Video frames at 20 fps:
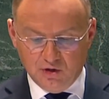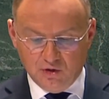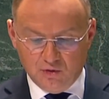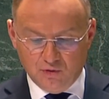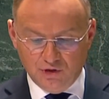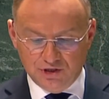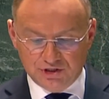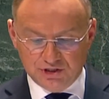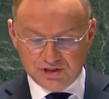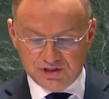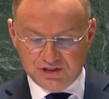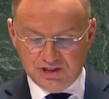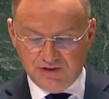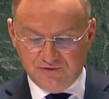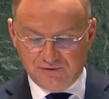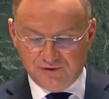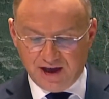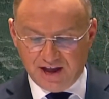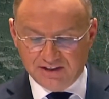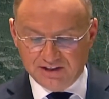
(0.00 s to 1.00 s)
which is
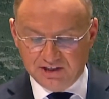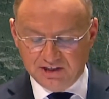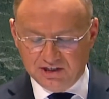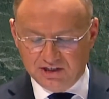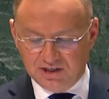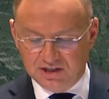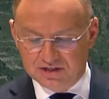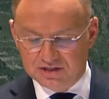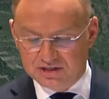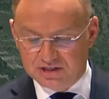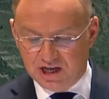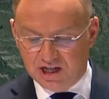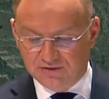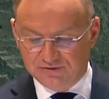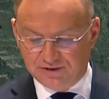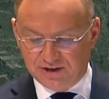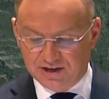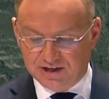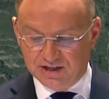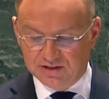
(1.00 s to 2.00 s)
defending
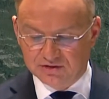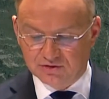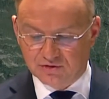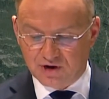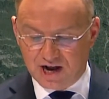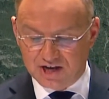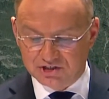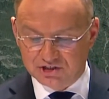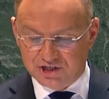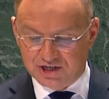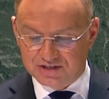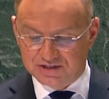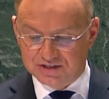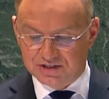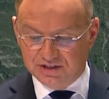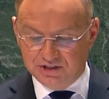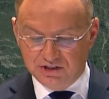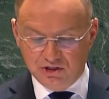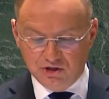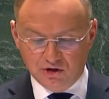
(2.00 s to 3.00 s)
itself against Russia's
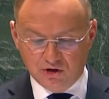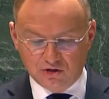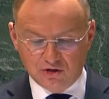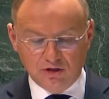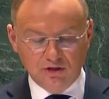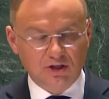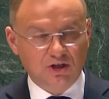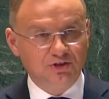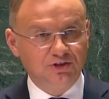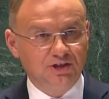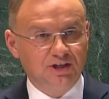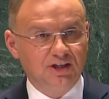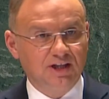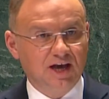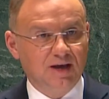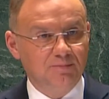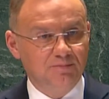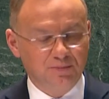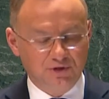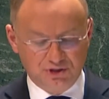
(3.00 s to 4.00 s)
neo-colonial
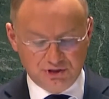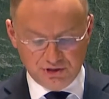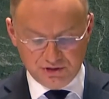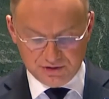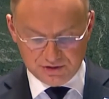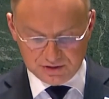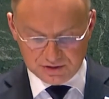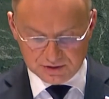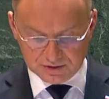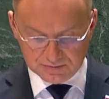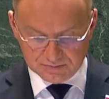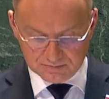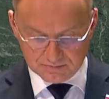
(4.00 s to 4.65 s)
ambitions.